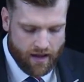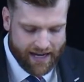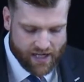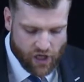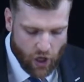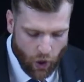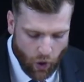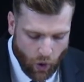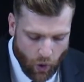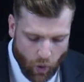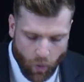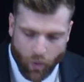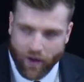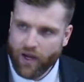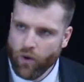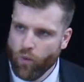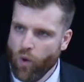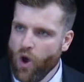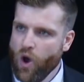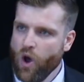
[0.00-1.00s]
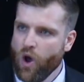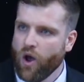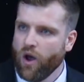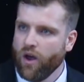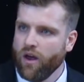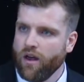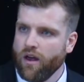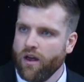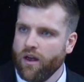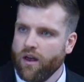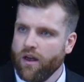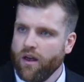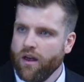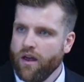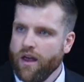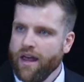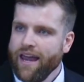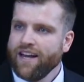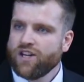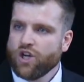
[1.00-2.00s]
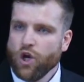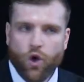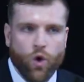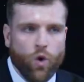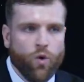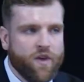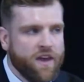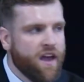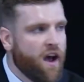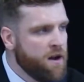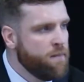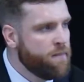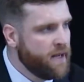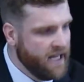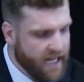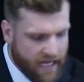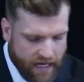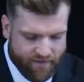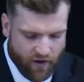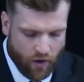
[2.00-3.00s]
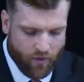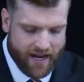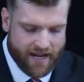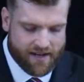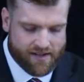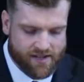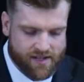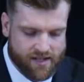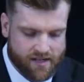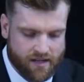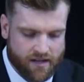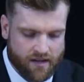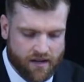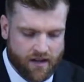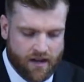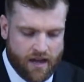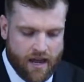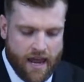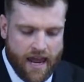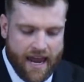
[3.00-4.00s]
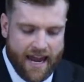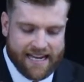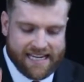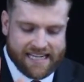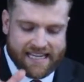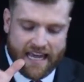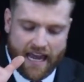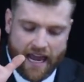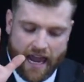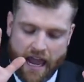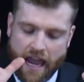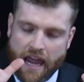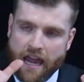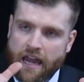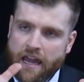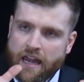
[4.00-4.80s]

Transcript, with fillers: It's who we were, it's who the unbeliever is, it's their